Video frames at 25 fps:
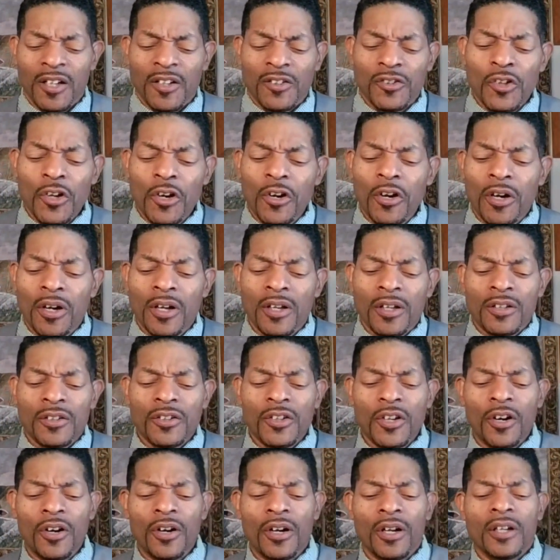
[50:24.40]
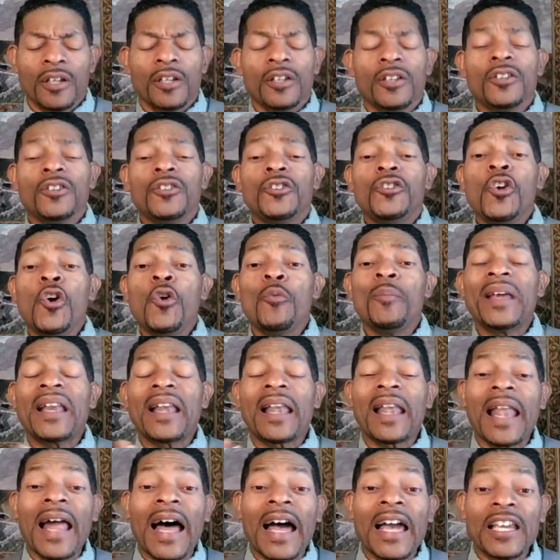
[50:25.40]
Your, your
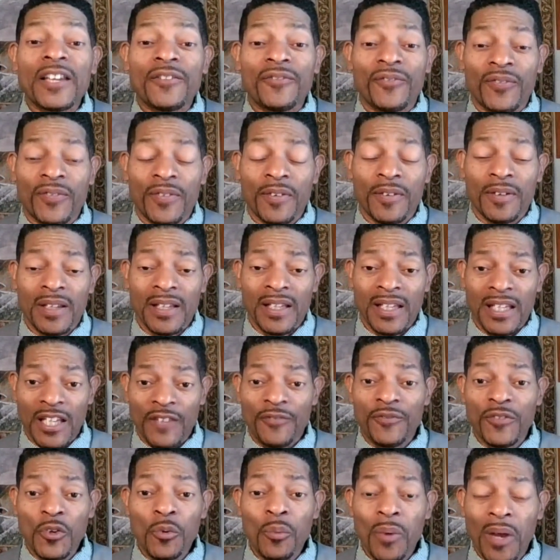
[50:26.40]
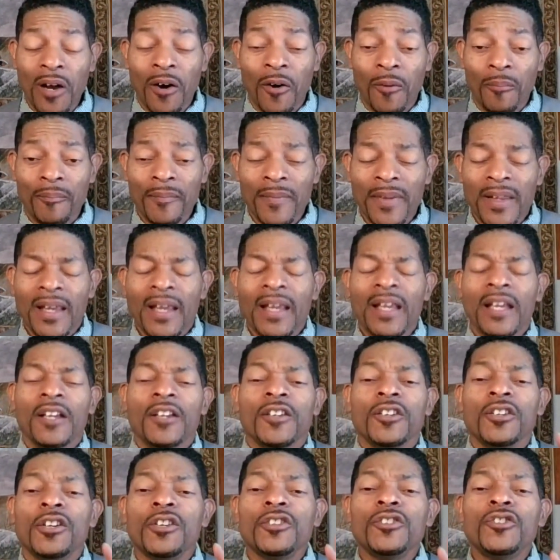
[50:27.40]
human life, if you will,
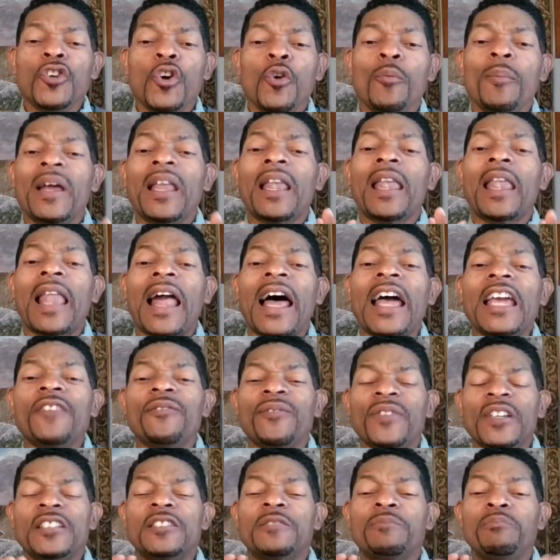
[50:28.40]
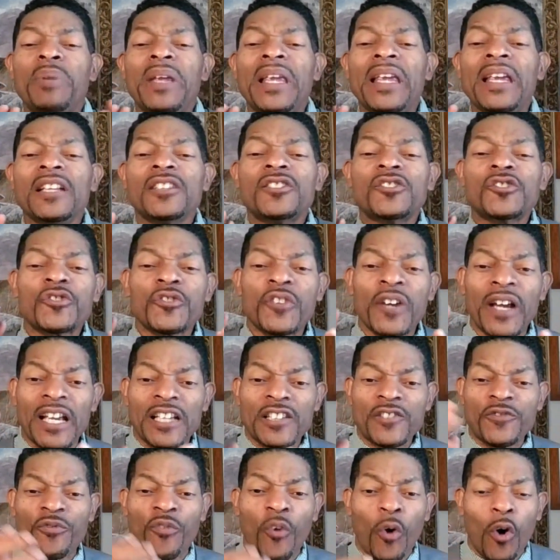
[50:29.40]
your human life is being
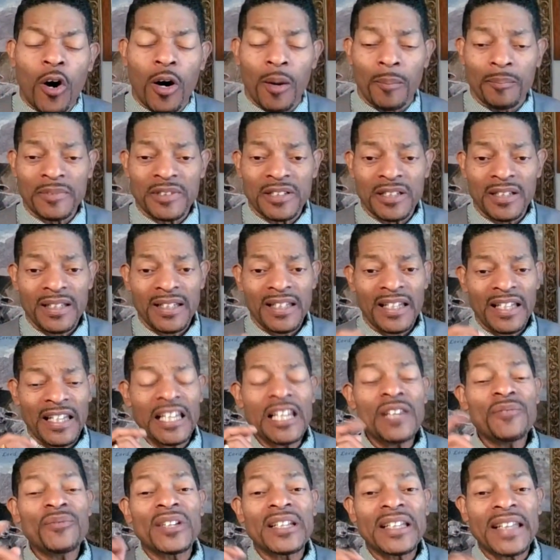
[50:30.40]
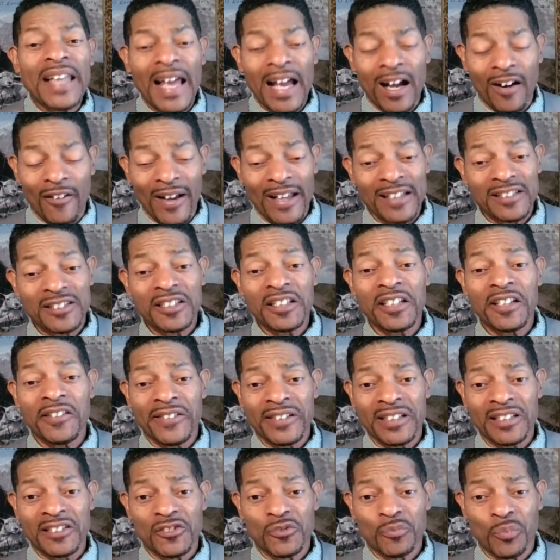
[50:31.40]
transformed even now as you're
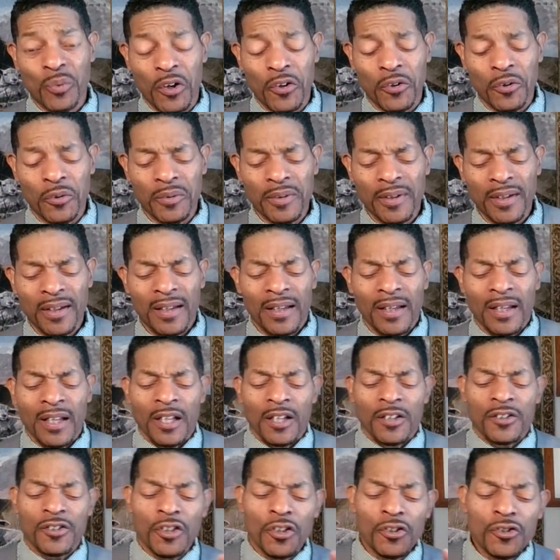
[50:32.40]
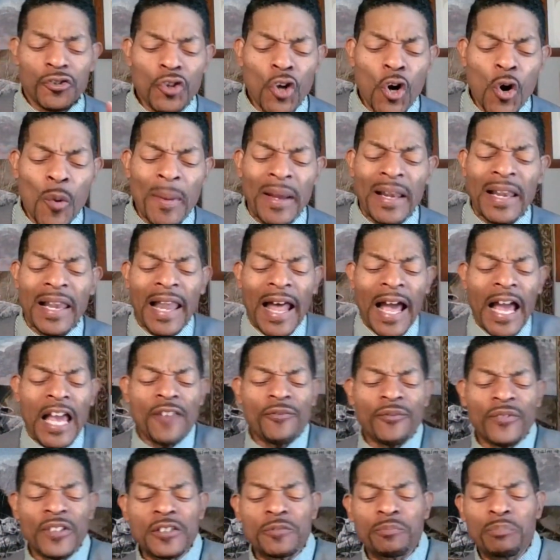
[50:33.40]
hearing this word. Your human
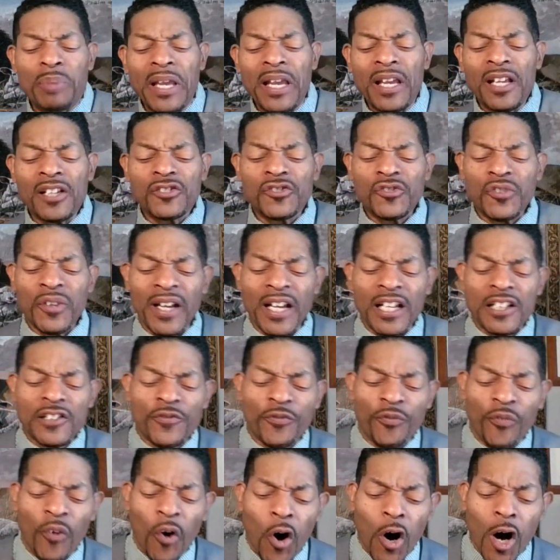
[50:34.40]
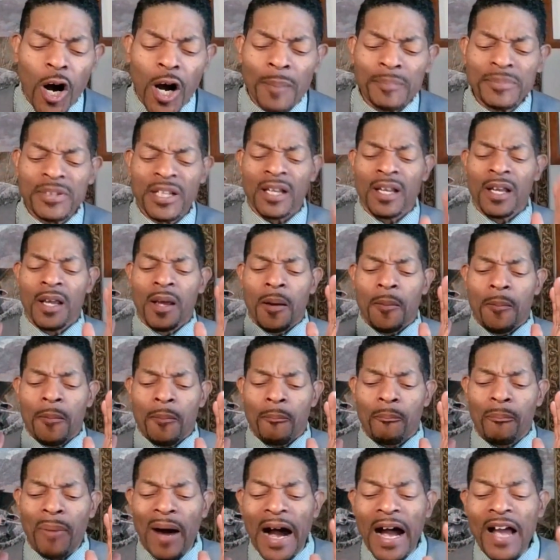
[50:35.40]
life is being transformed
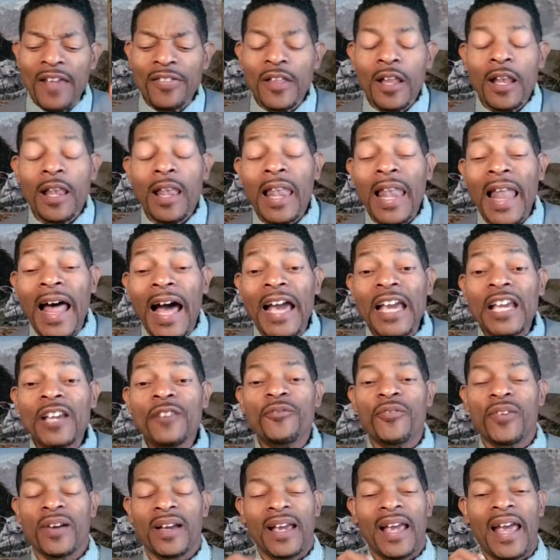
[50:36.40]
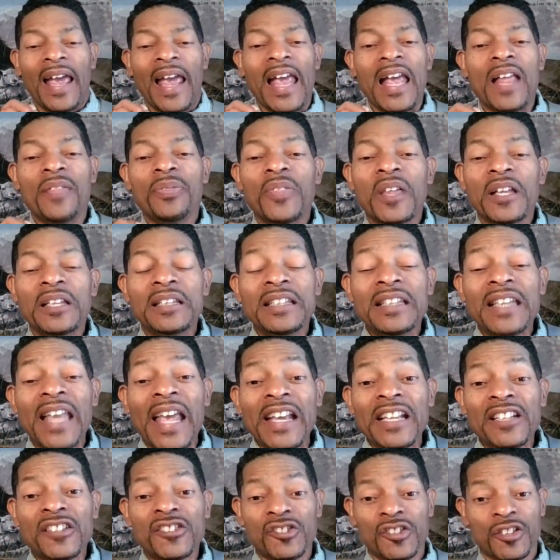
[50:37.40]
by the life and the
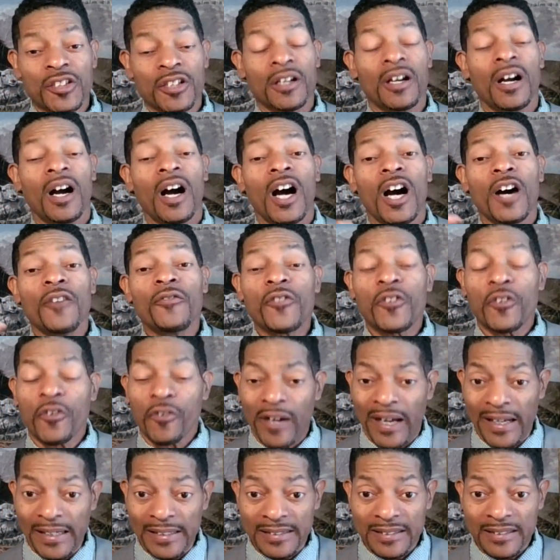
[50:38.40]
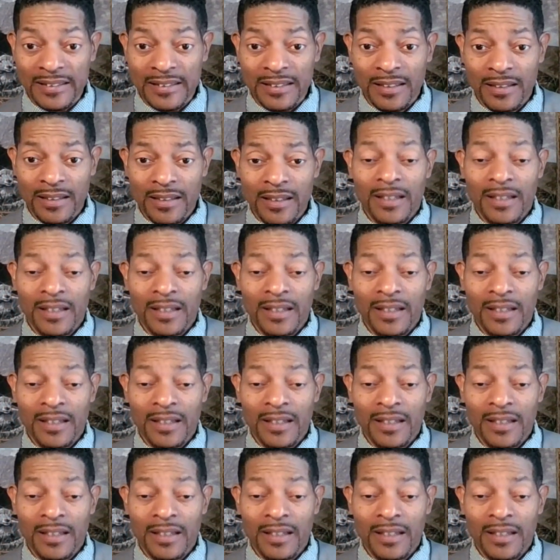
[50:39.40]
nature of Christ.